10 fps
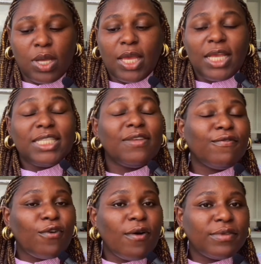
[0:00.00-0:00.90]
it
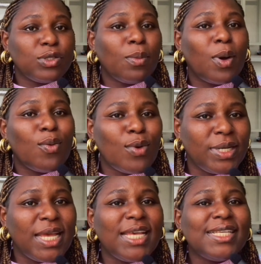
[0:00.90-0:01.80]
involves number one,
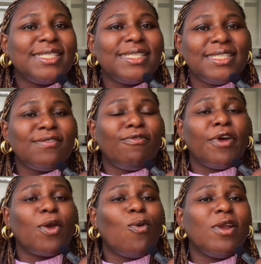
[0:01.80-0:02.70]
sitting for a
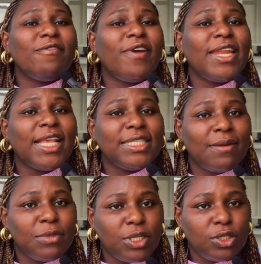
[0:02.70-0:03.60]
qualified
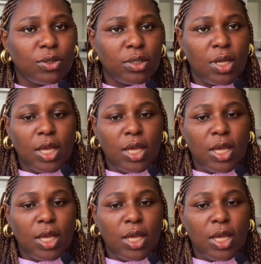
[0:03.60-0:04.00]
examination.